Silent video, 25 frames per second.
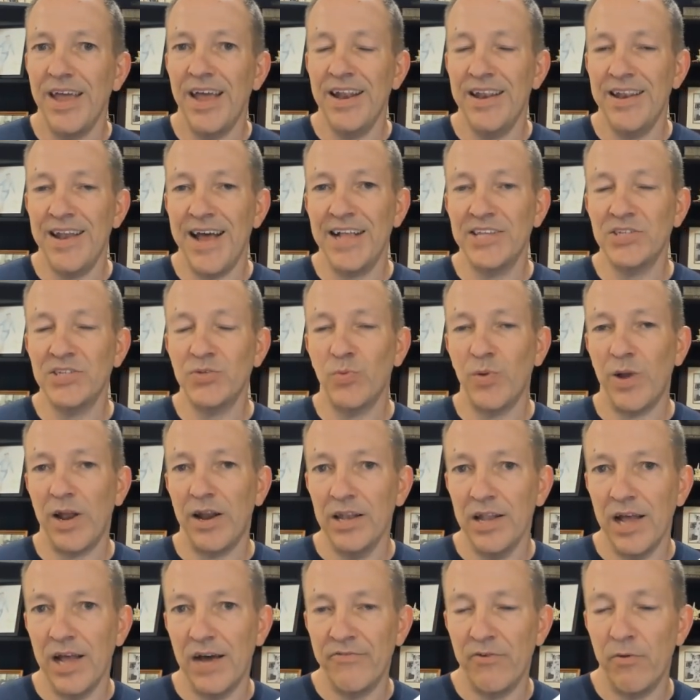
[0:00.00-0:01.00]
And that's what I
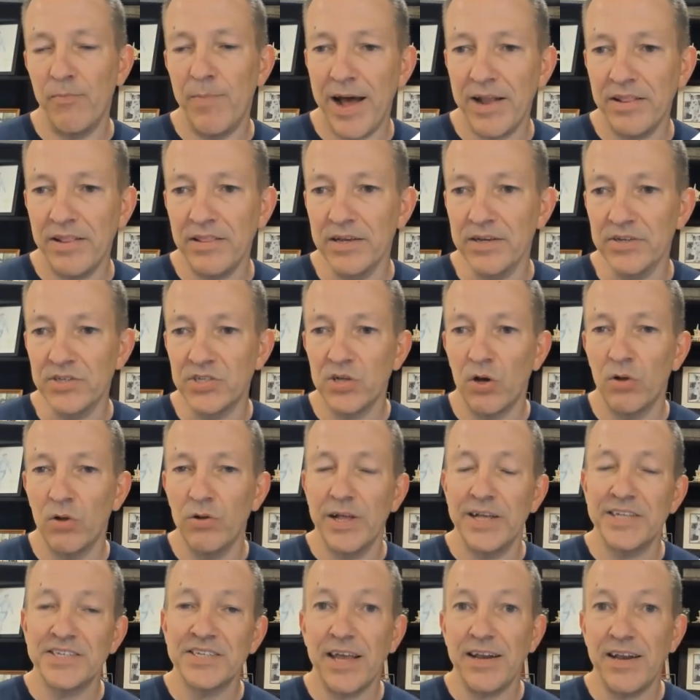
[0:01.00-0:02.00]
love about this. So
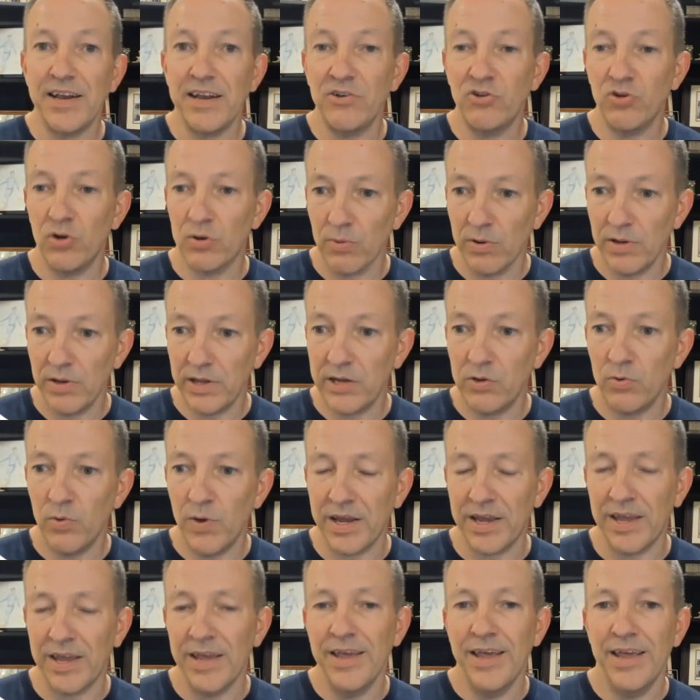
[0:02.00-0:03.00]
let's get into it really
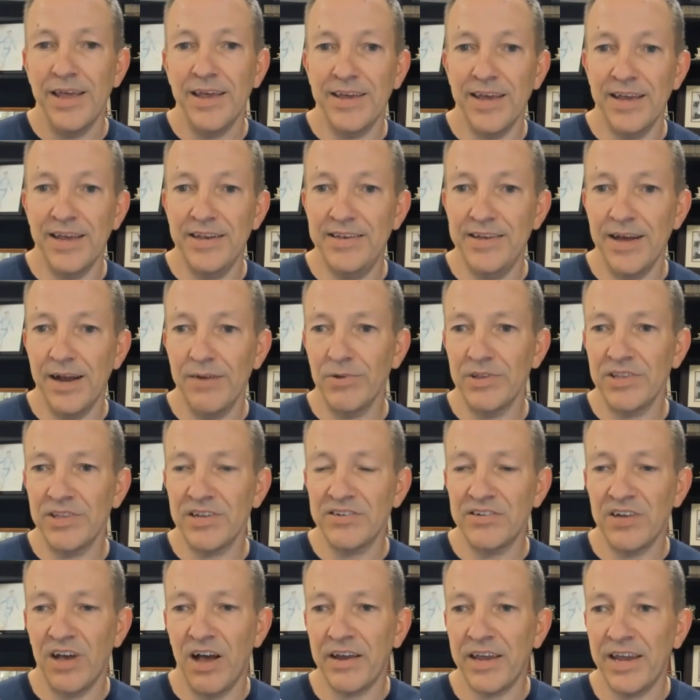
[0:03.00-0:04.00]
quick, get done with
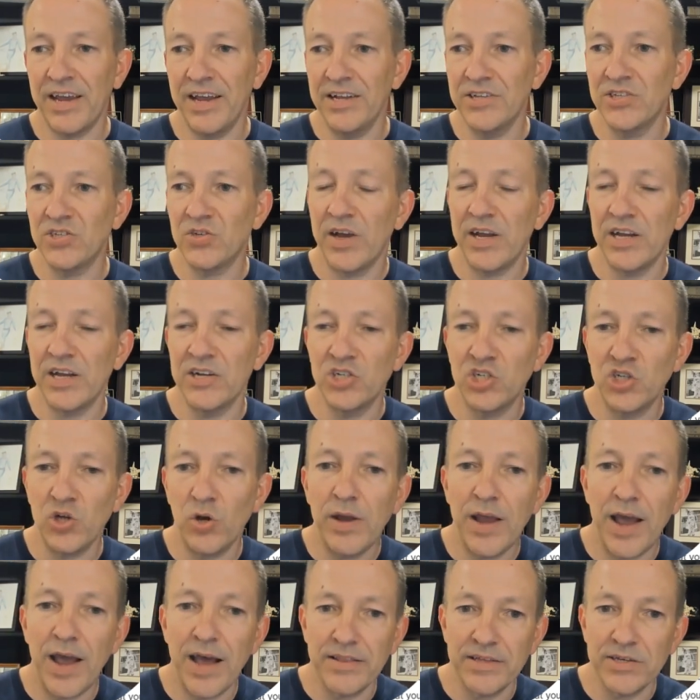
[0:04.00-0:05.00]
the talking so I can show
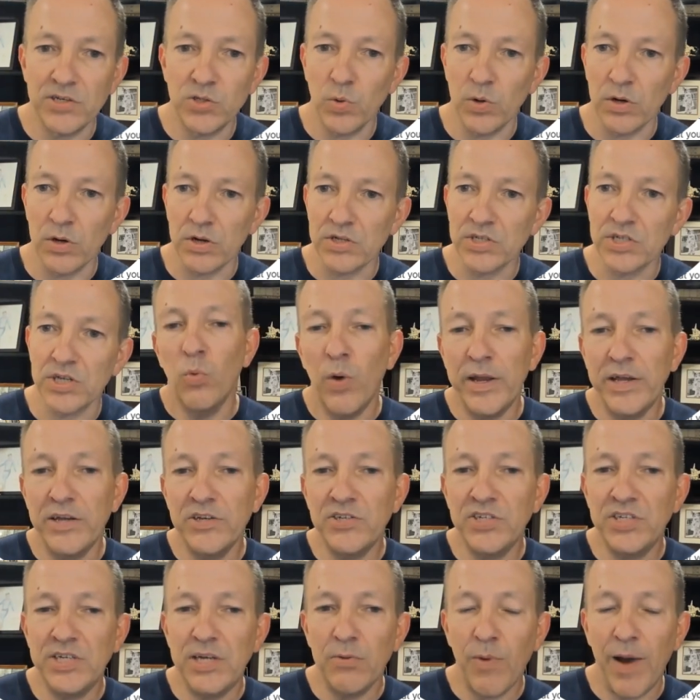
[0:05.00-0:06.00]
you how this works. What
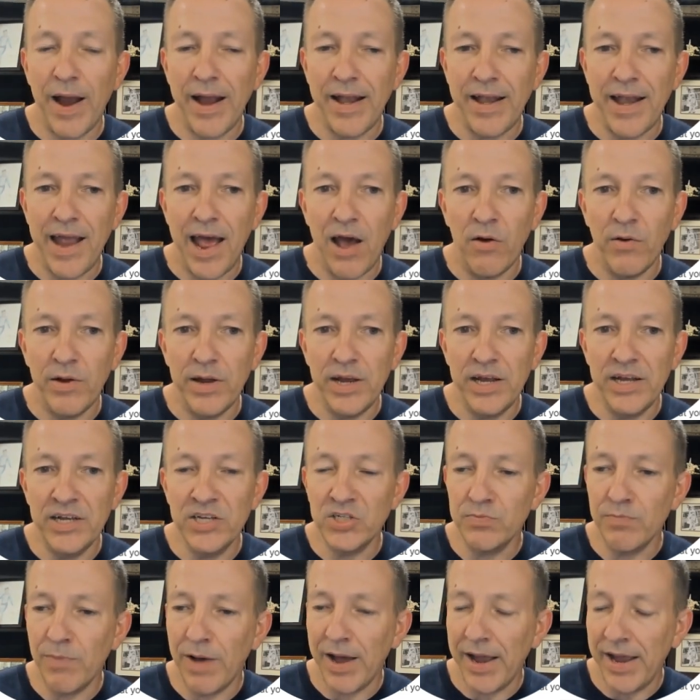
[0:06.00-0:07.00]
you see right now
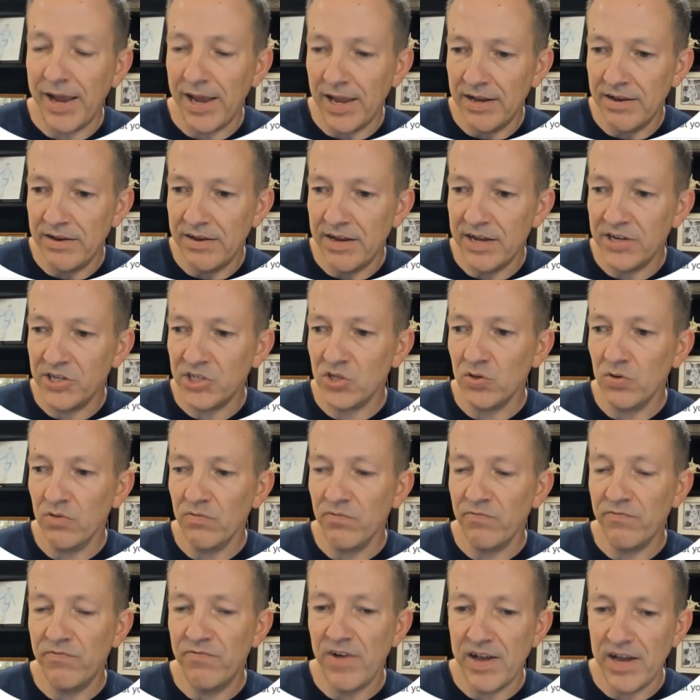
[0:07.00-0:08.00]
is my
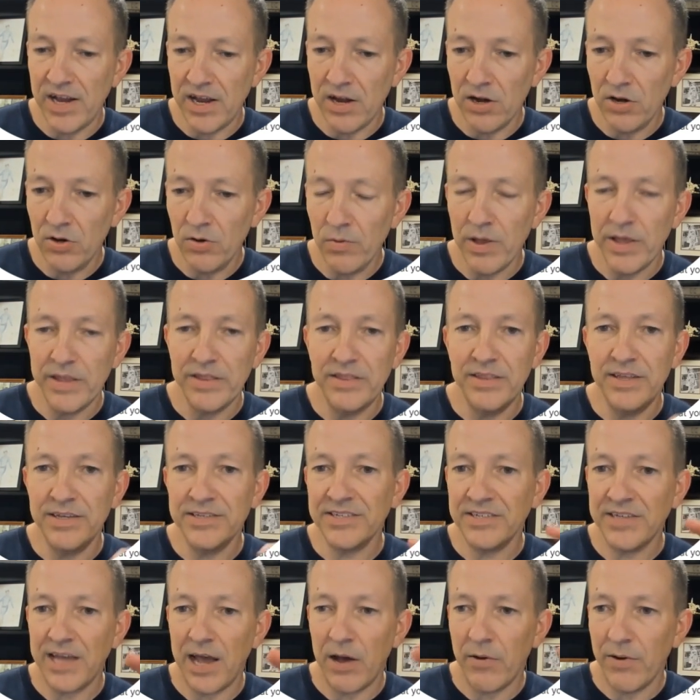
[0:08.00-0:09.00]
initial video.
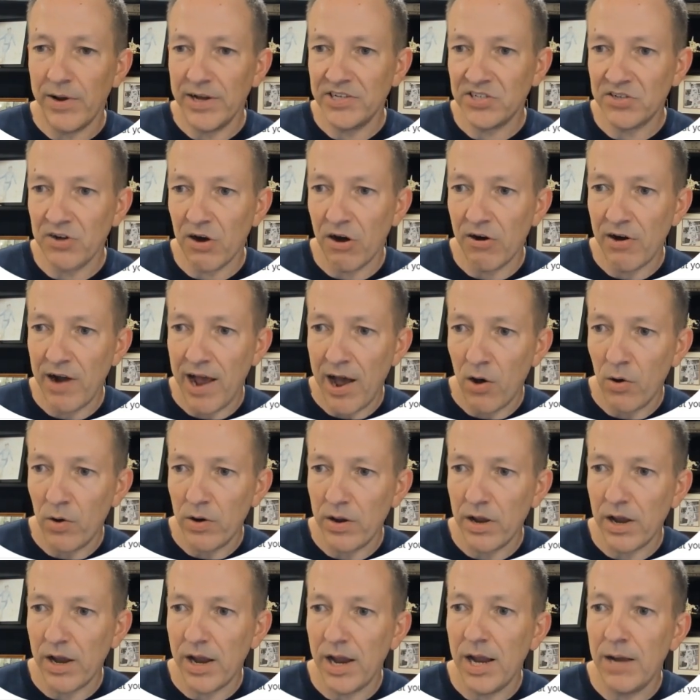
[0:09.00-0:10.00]
This is how I start
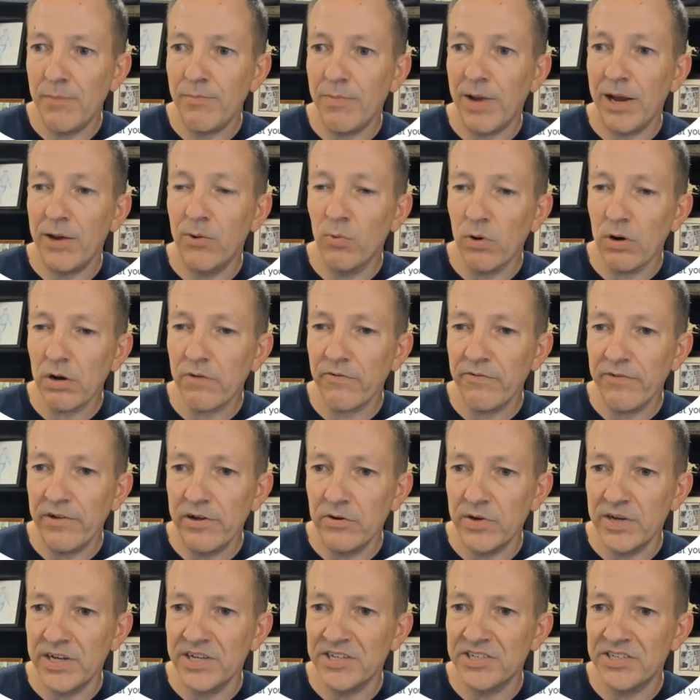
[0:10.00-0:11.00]
out. And my
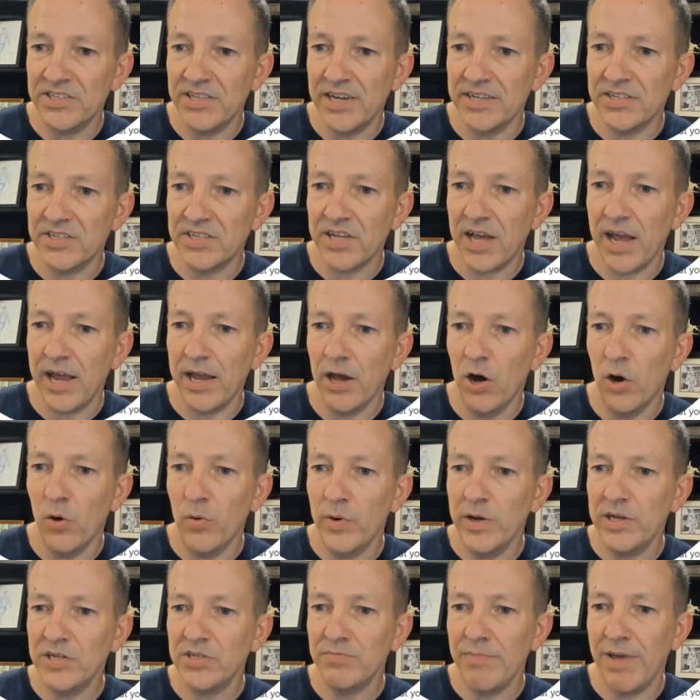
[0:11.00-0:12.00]
workflow is this. I
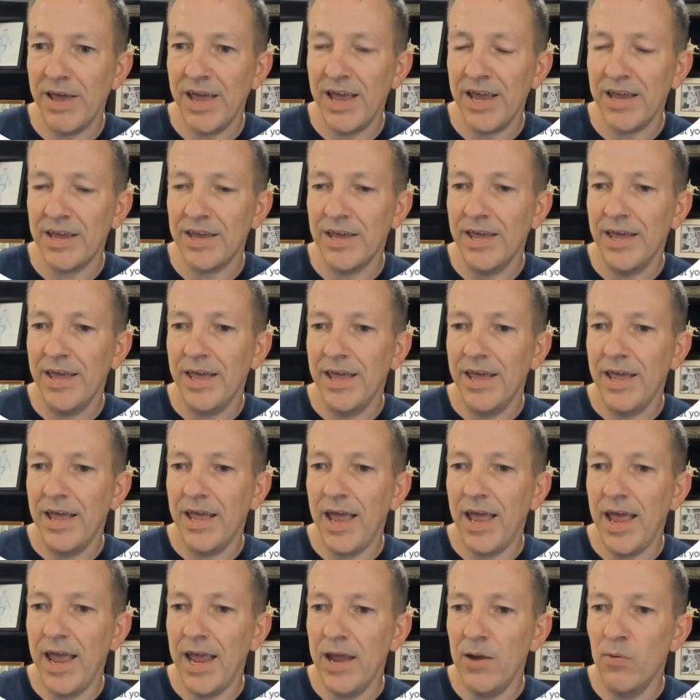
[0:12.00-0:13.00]
always make
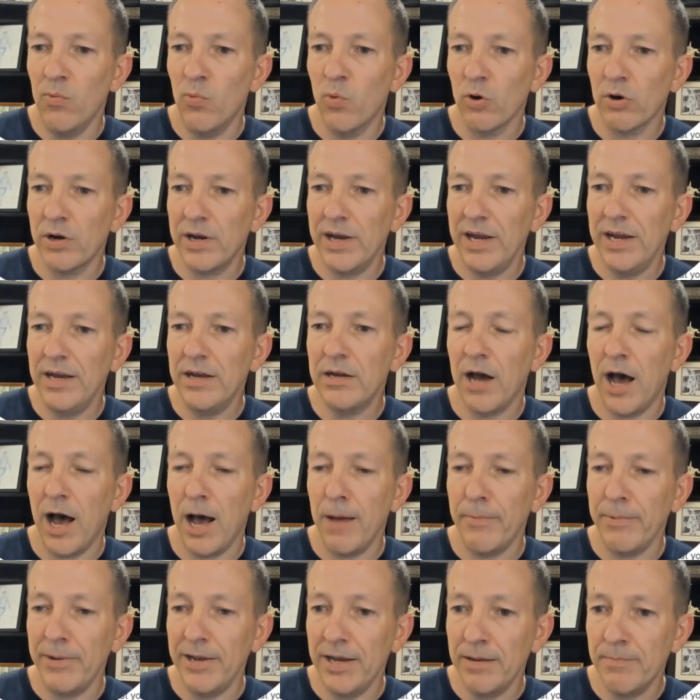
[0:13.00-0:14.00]
a working
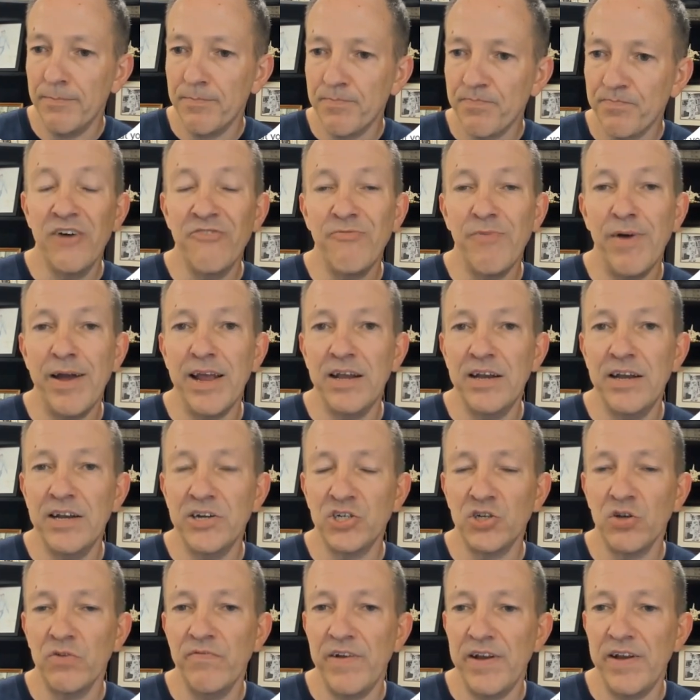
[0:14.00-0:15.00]
copy of my
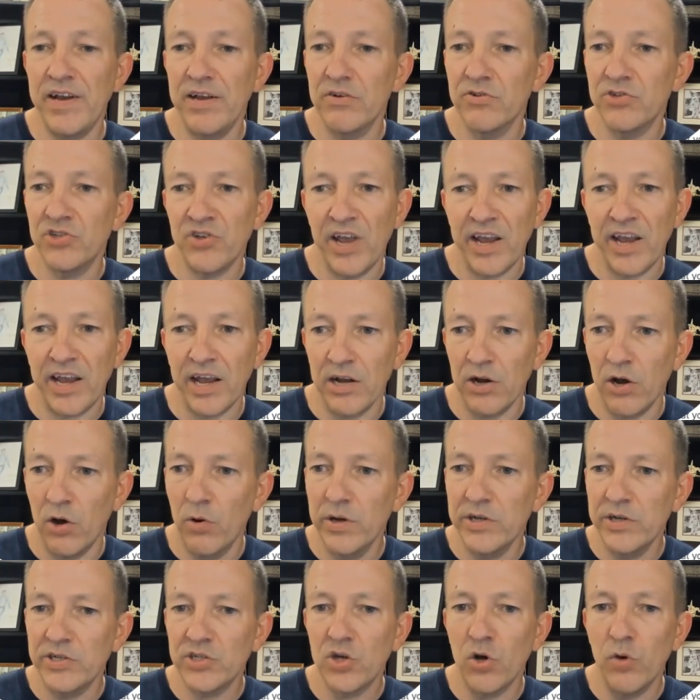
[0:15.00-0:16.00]
initial video so I can
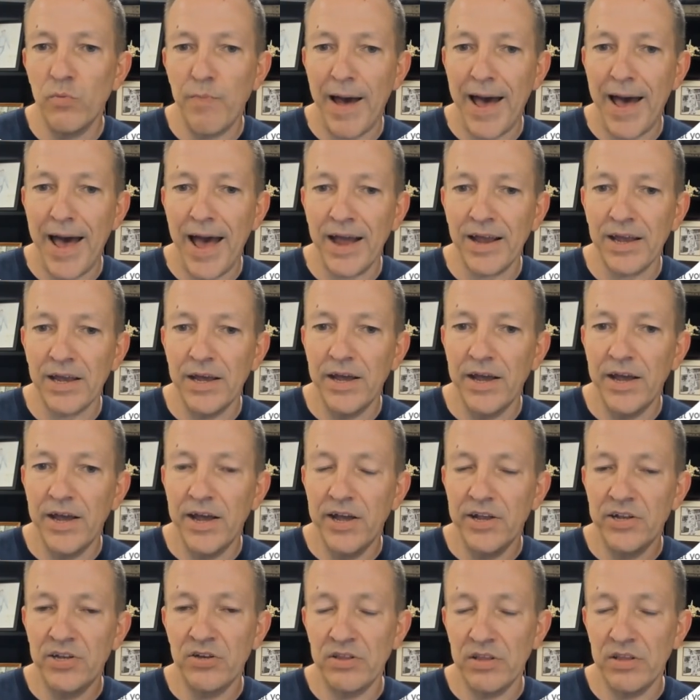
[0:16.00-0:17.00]
always go back
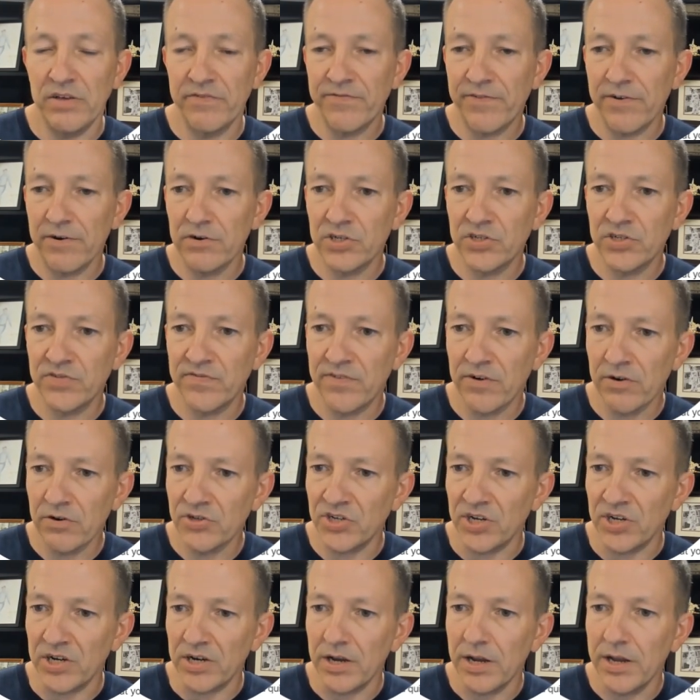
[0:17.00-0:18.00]
to the first
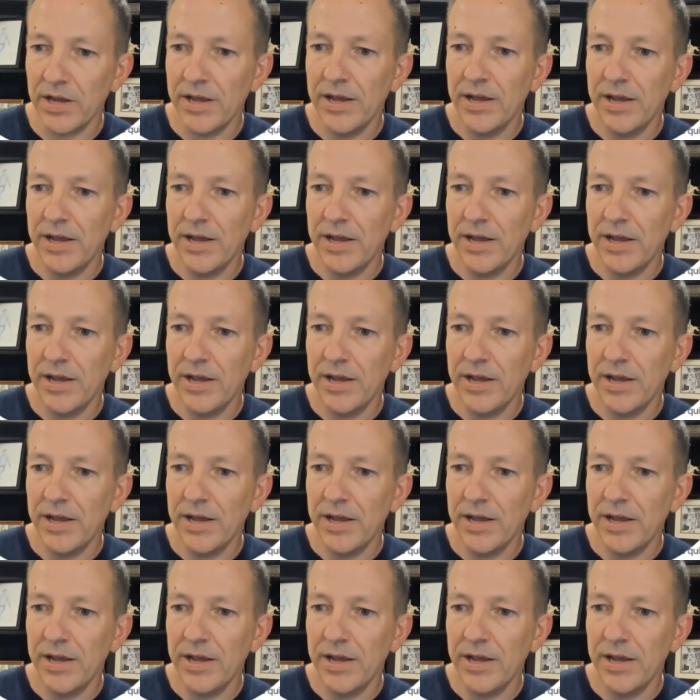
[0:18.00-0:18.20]
version.